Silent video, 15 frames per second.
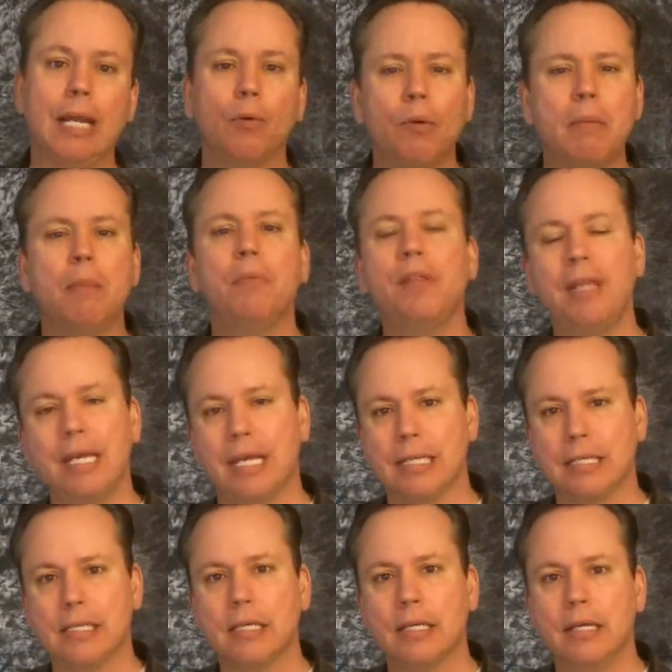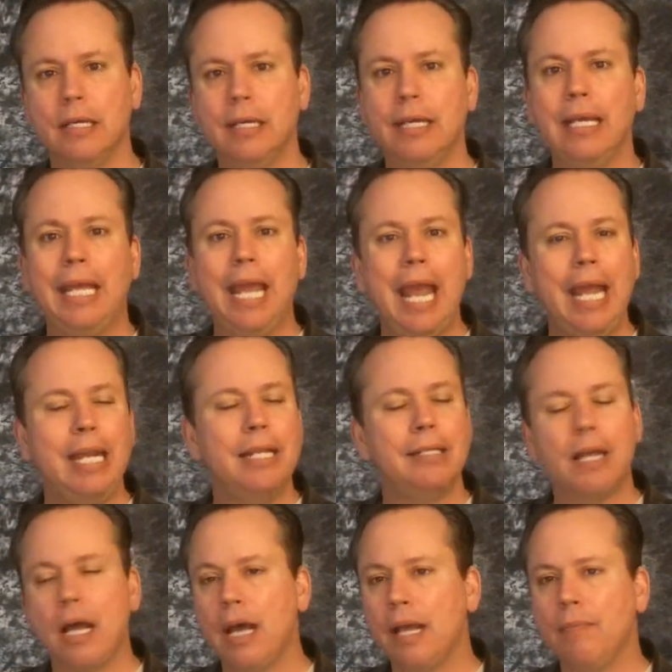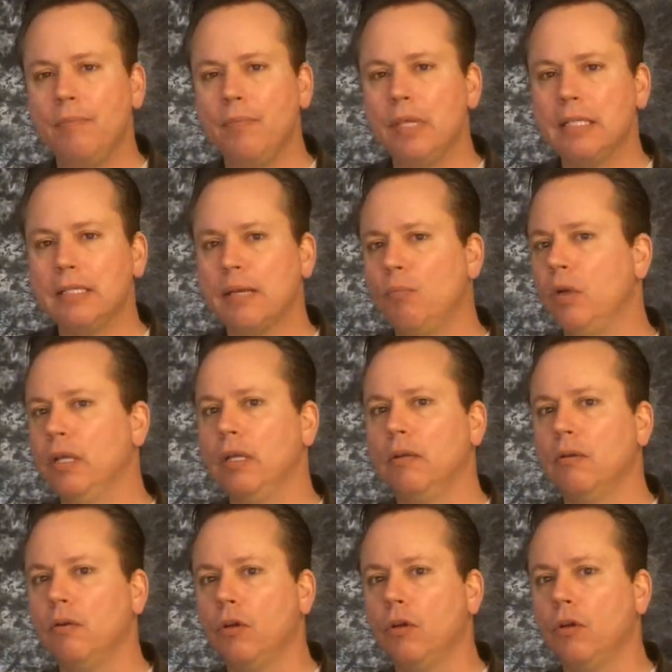Now, remember this anytime that someone